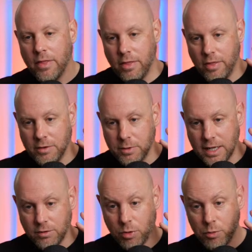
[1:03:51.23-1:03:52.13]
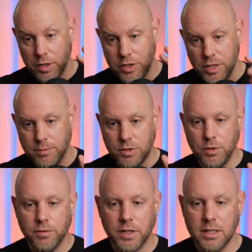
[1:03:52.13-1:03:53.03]
this one has 3 ships, 2
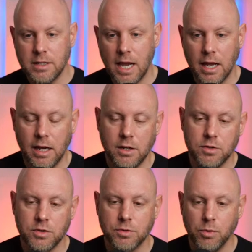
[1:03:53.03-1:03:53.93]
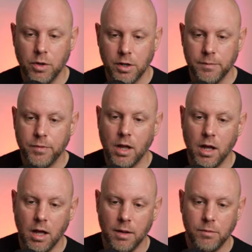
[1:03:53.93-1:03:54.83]
frigates and a destroyer
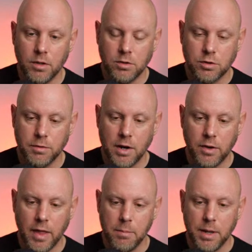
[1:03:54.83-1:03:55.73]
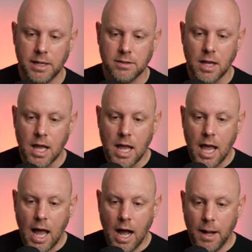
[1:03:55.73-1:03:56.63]
surrounding that base.
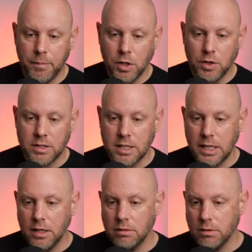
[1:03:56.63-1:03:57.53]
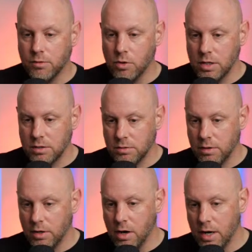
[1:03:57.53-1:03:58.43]
You can see here, of course,
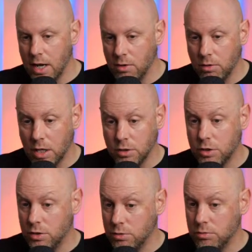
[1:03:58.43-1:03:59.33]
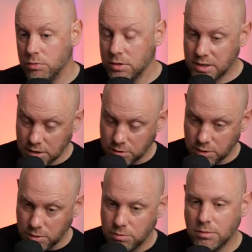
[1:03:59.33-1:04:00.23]
there are now still
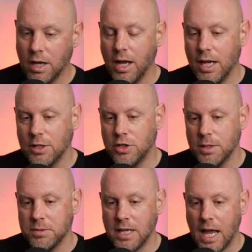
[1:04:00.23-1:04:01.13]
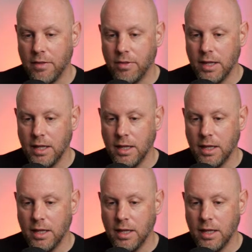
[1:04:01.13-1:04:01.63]
two ships at the